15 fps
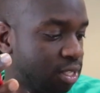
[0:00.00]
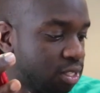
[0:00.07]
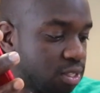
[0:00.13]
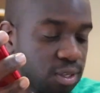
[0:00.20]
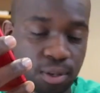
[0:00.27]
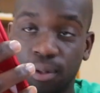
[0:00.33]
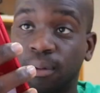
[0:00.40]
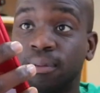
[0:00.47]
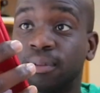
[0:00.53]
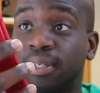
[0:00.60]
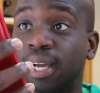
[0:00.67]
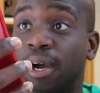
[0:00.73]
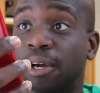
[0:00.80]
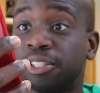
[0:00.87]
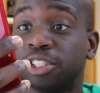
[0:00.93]
So
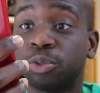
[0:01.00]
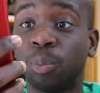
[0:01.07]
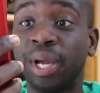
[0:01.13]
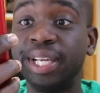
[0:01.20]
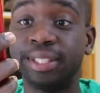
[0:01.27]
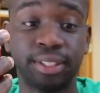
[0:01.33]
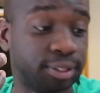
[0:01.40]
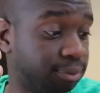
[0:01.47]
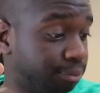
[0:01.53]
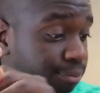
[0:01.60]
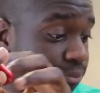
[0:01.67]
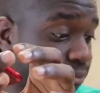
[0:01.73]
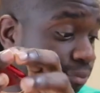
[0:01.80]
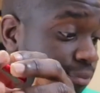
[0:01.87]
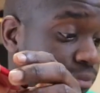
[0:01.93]
now I just wait
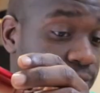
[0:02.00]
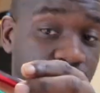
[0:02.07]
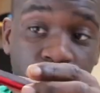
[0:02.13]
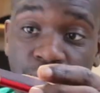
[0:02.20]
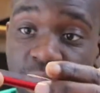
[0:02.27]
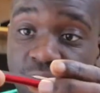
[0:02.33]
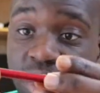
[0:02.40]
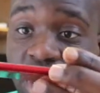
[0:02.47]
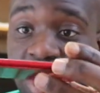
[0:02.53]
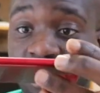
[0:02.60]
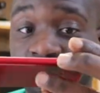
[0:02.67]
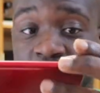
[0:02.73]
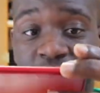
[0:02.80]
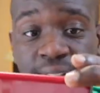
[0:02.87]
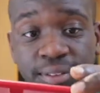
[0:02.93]
for it to
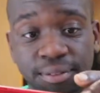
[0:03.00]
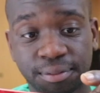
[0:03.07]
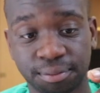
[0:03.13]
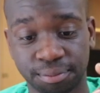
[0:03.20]
activate.